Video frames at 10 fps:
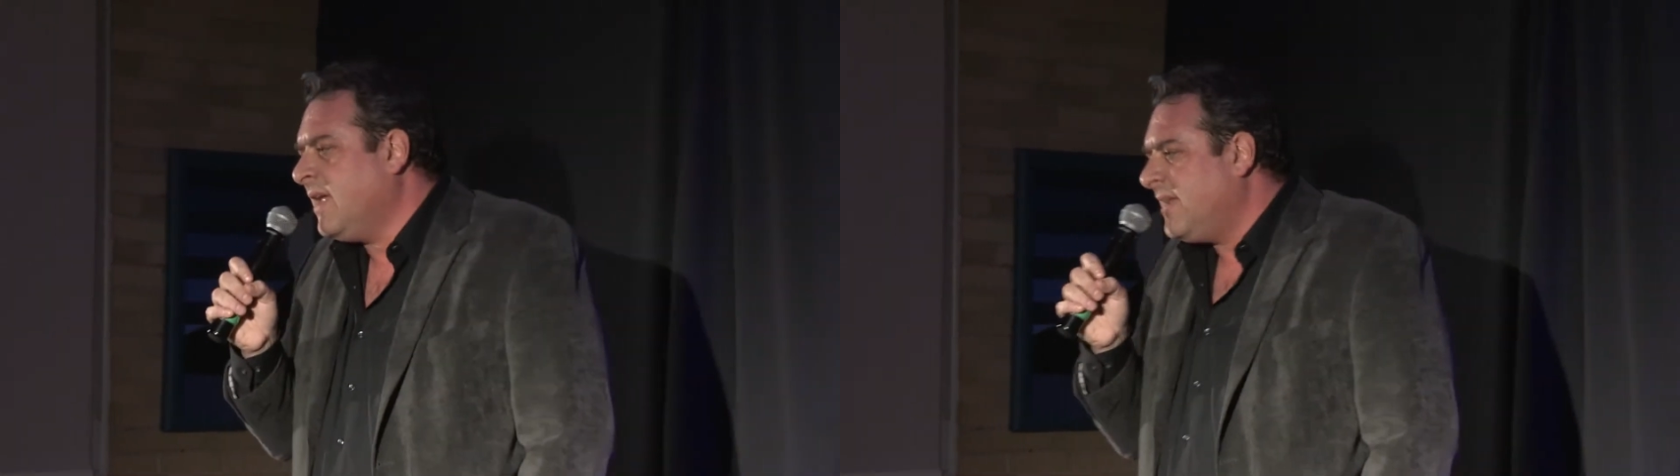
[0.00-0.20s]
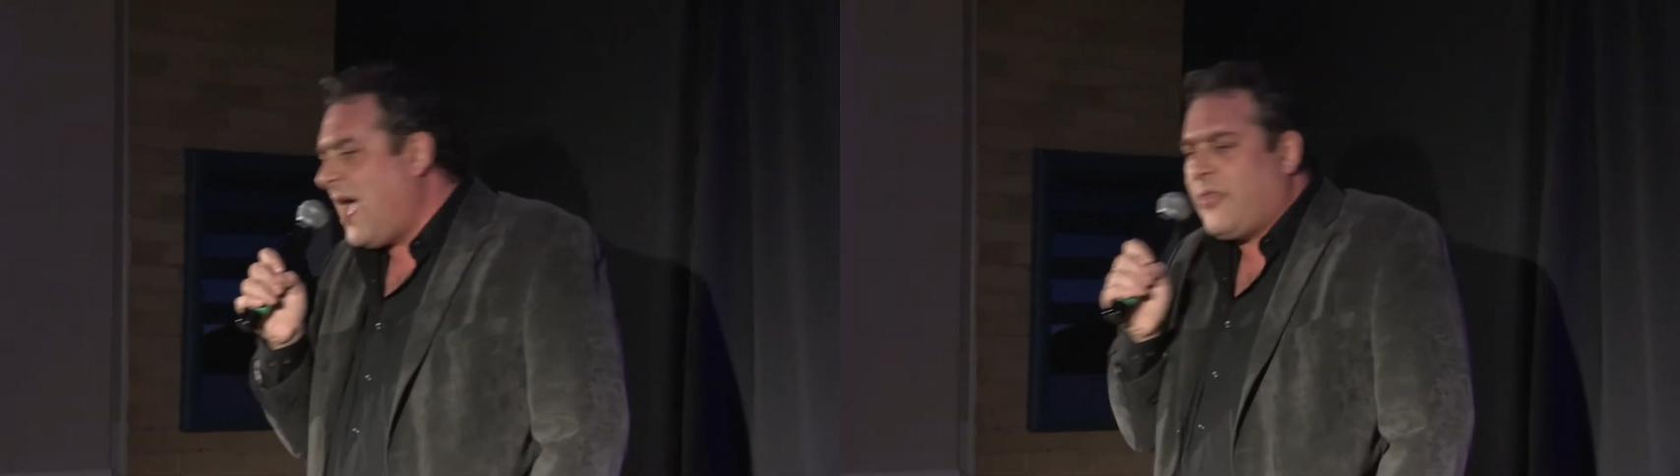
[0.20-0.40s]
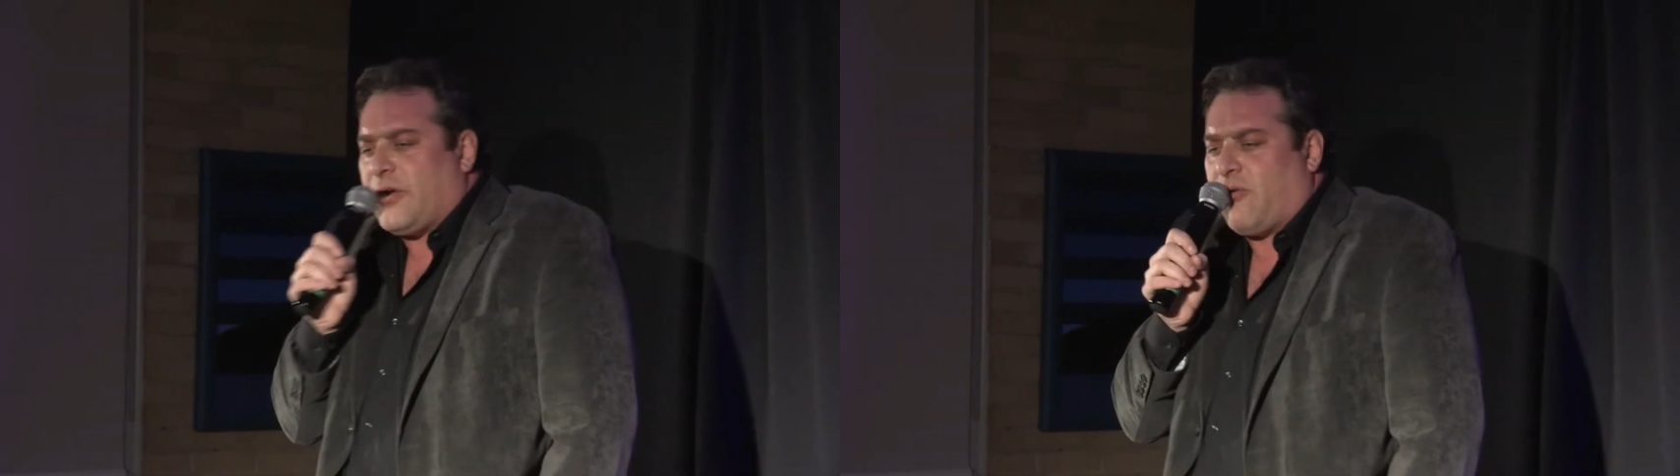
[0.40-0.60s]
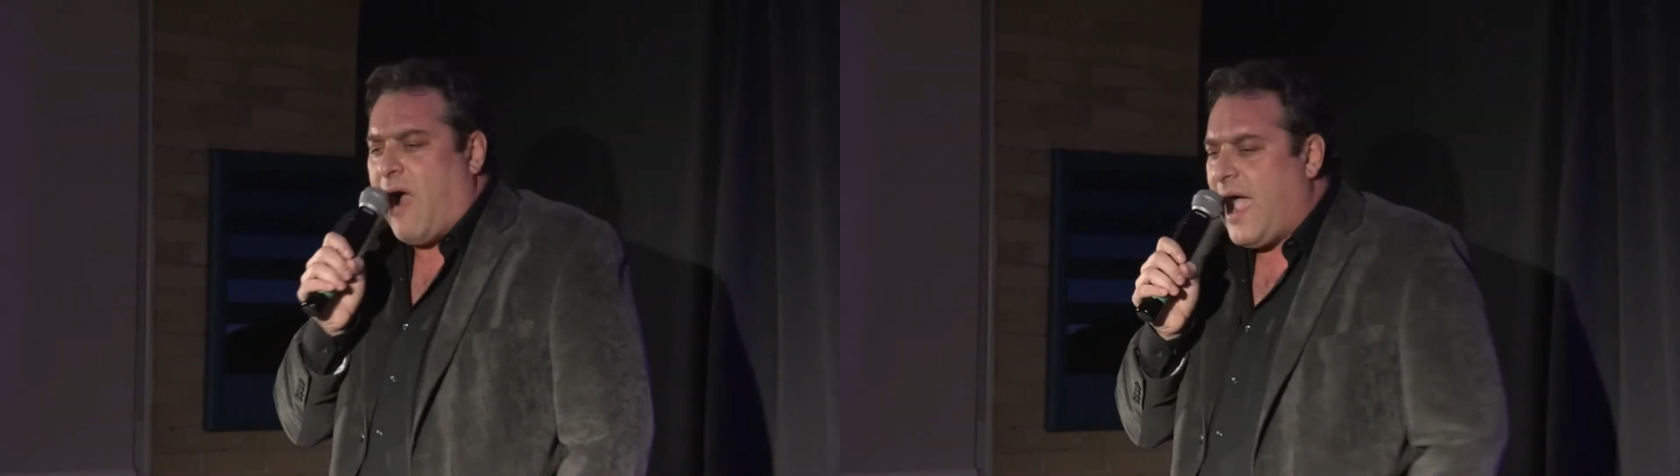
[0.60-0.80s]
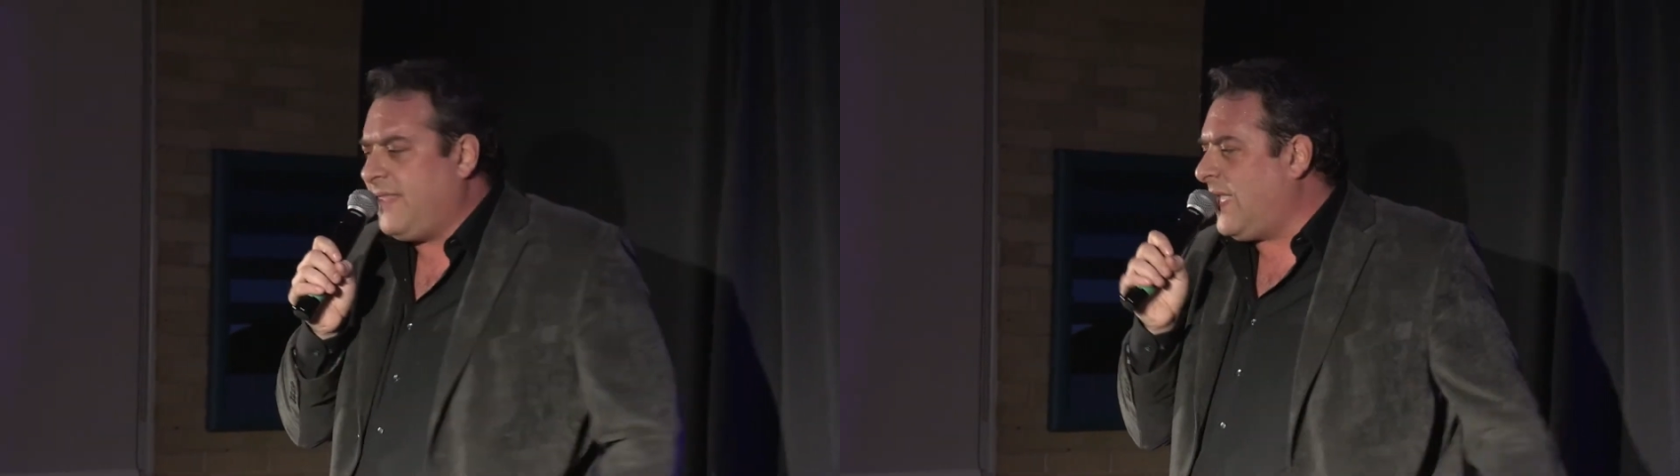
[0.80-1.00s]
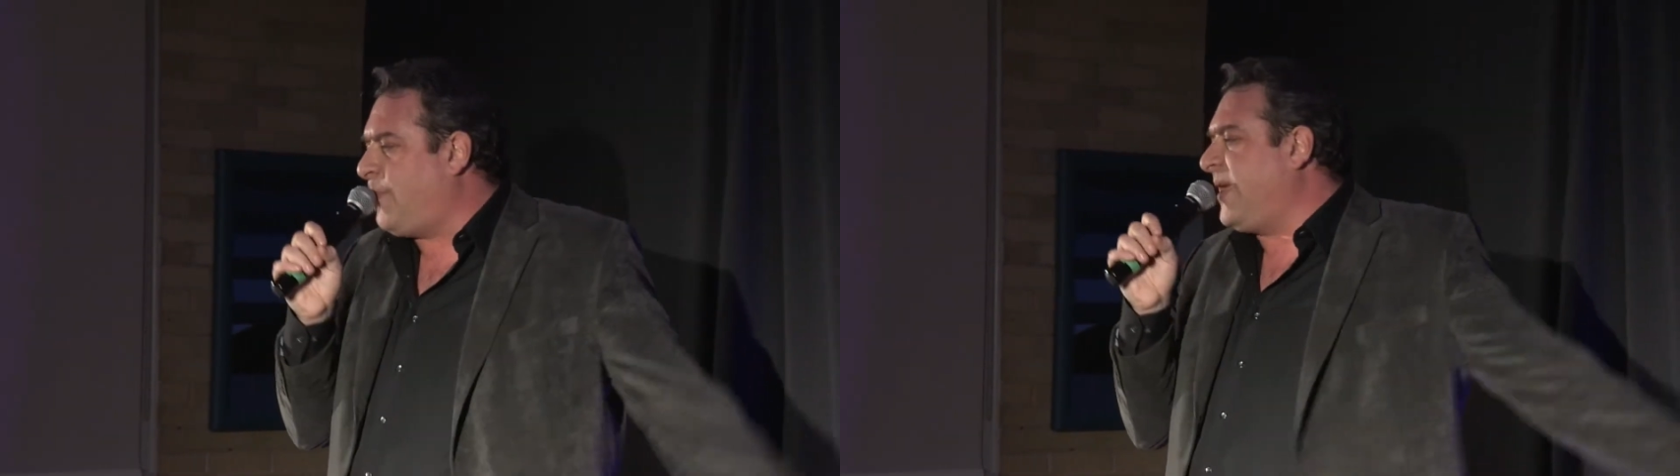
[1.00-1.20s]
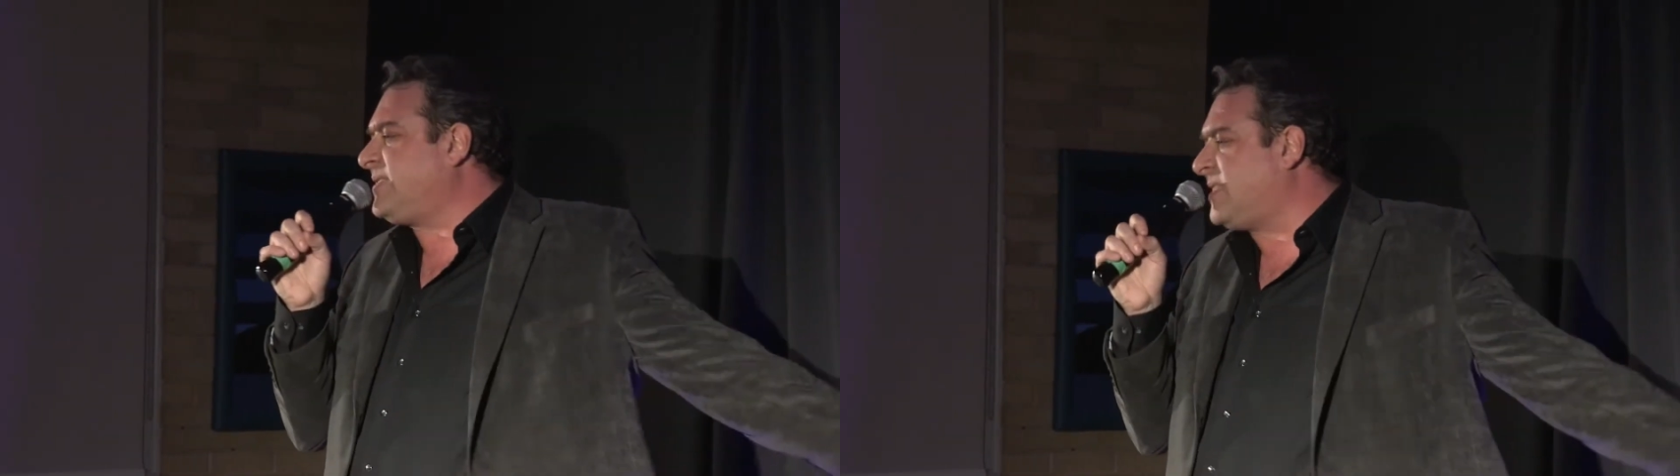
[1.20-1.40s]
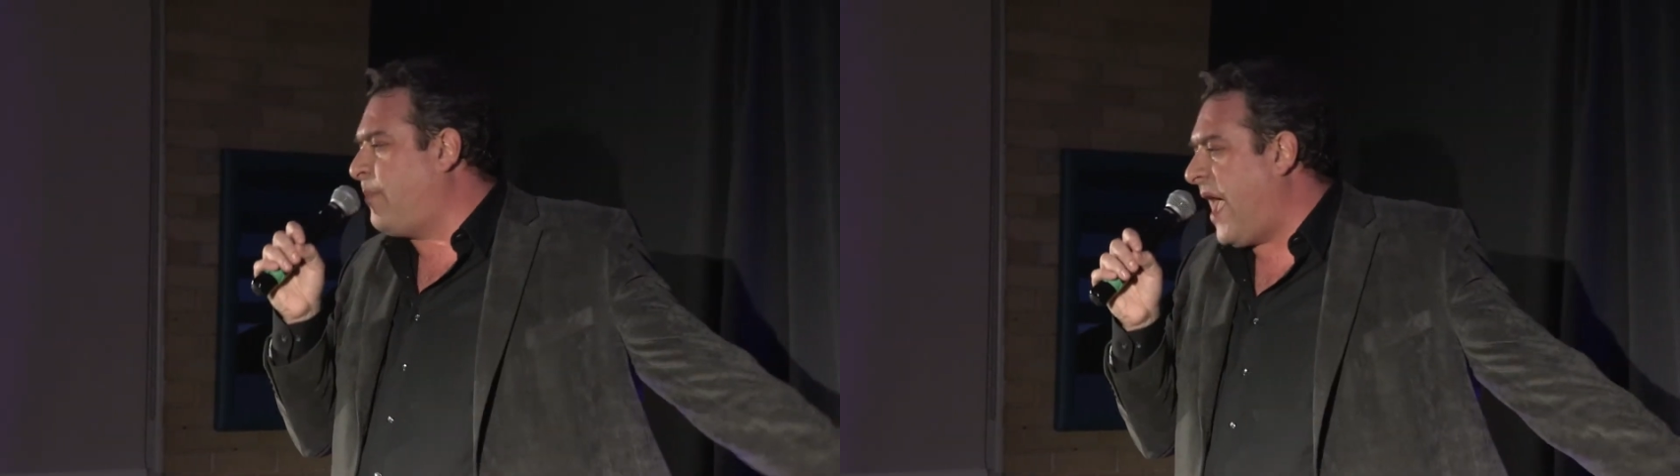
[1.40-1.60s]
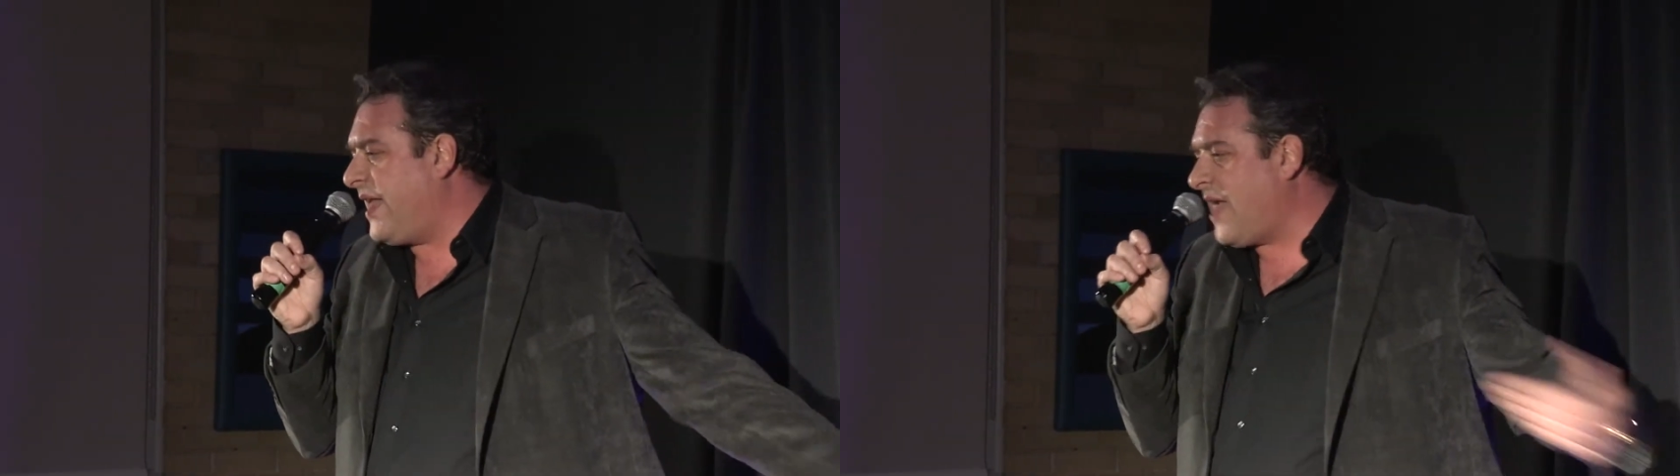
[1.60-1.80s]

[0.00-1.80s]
Now they're crying, they piss the bed,